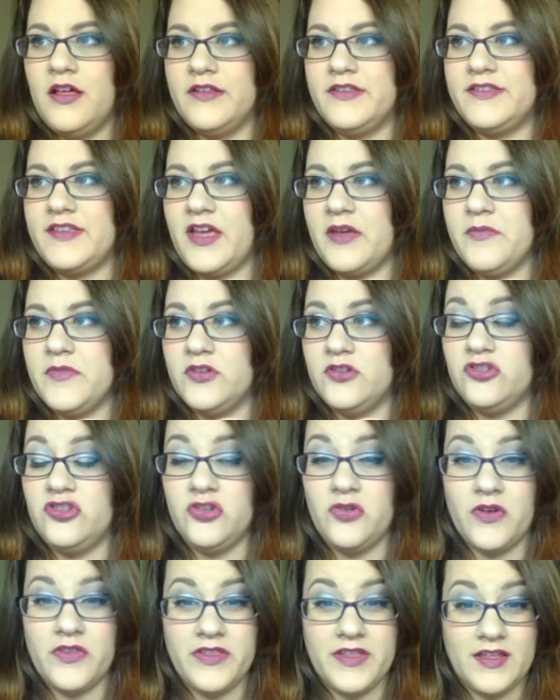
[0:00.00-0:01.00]
assignment
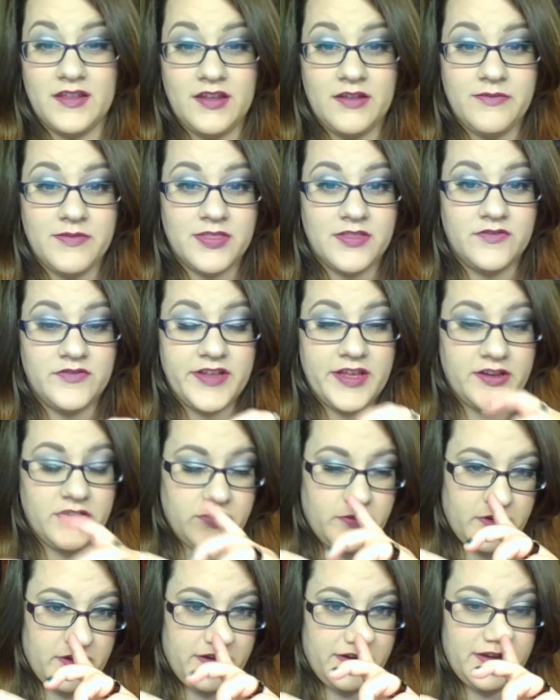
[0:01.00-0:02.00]
due on the 11th of
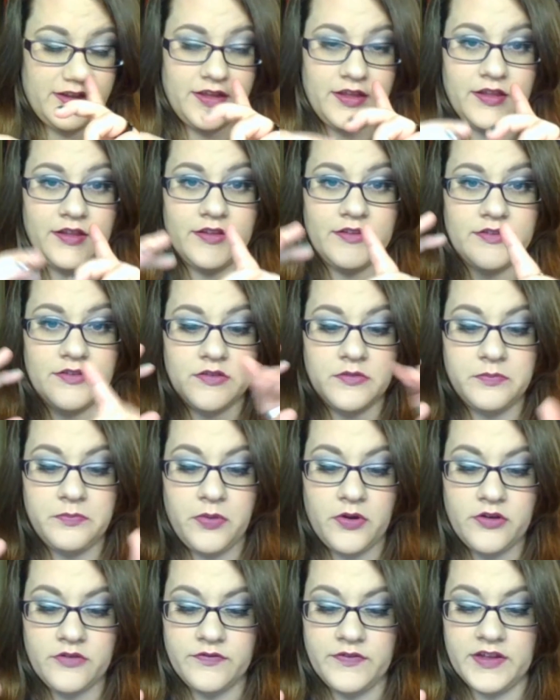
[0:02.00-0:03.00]
January is
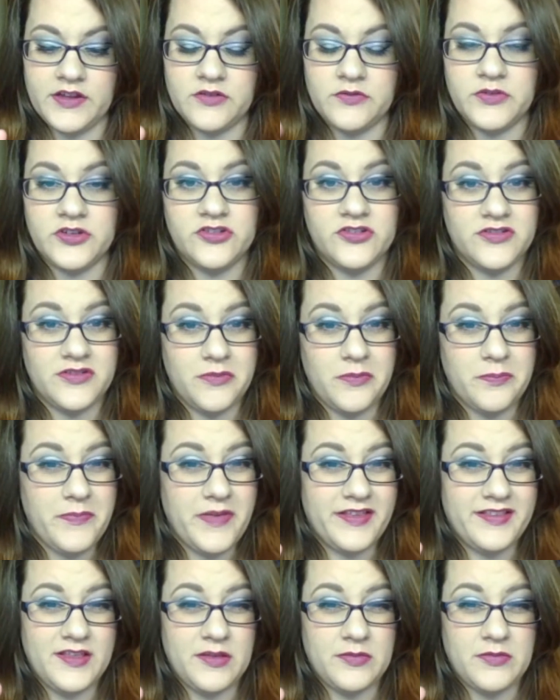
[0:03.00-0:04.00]
perfect, which
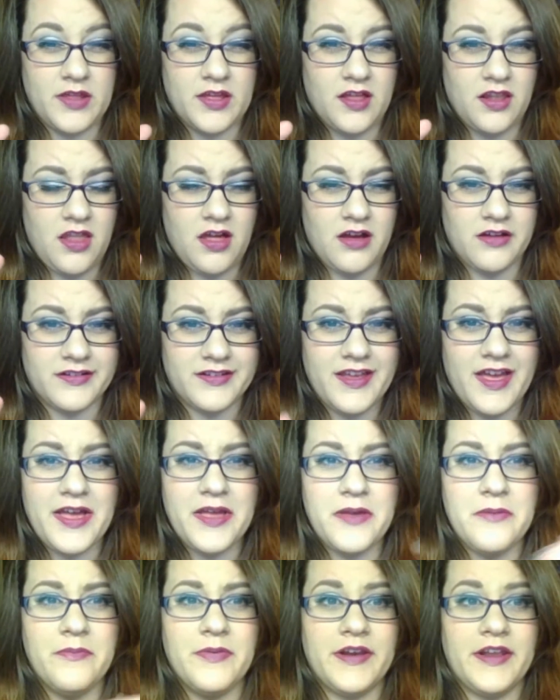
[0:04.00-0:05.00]
may seem like a long
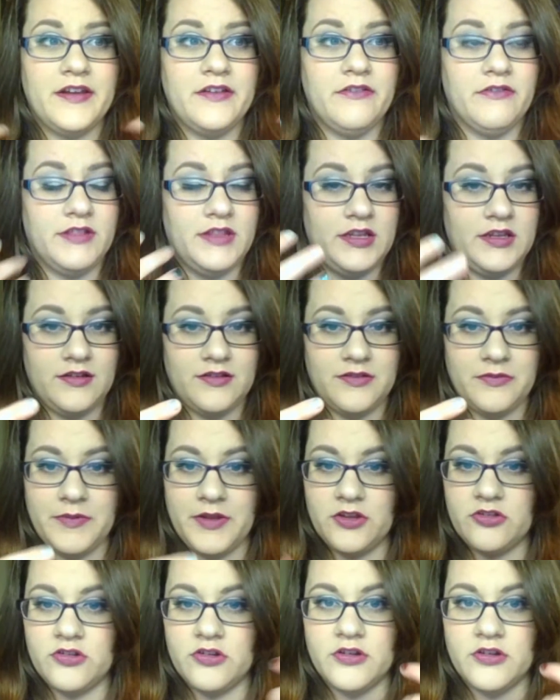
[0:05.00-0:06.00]
time, but I really need to
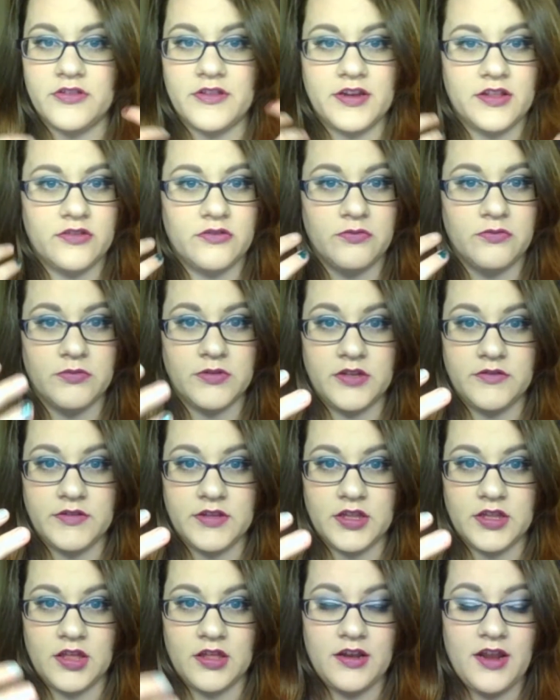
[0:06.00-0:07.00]
make sure that it's really,
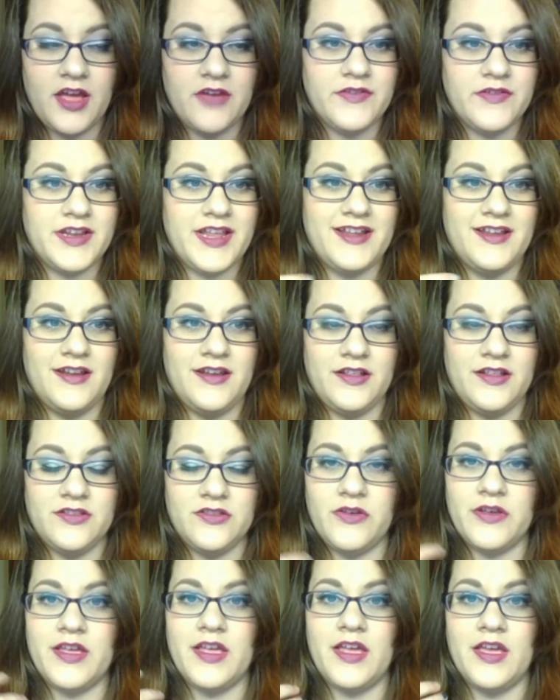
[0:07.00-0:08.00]
really good. I have it edited
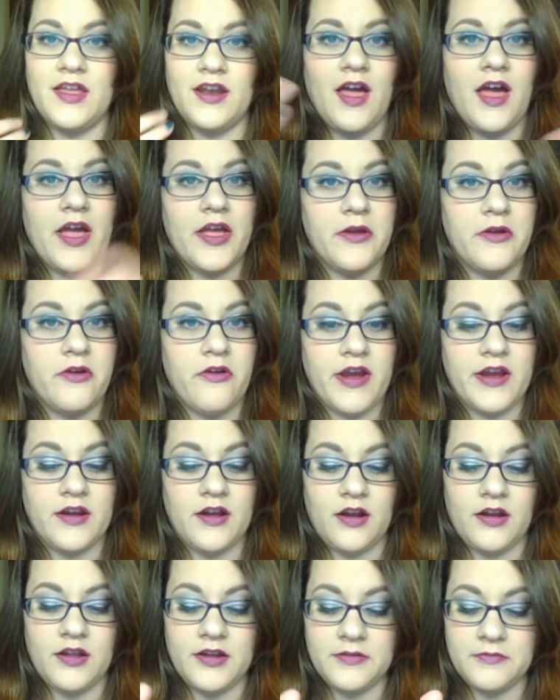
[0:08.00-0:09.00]
so I can get a high
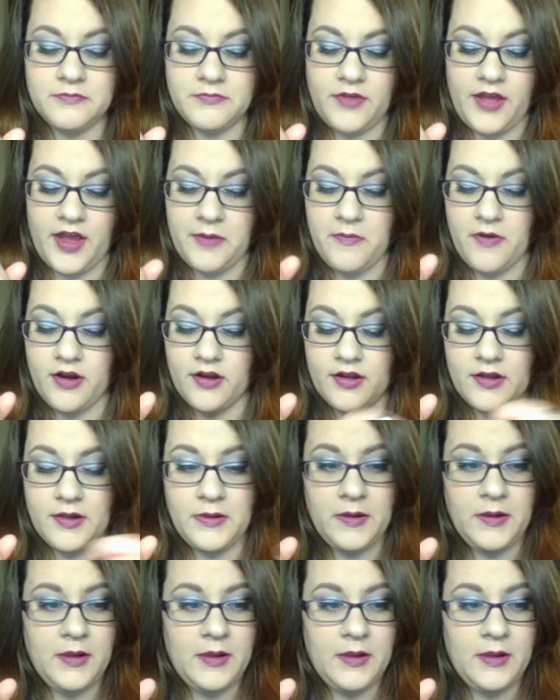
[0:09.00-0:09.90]
grade on it, high mark.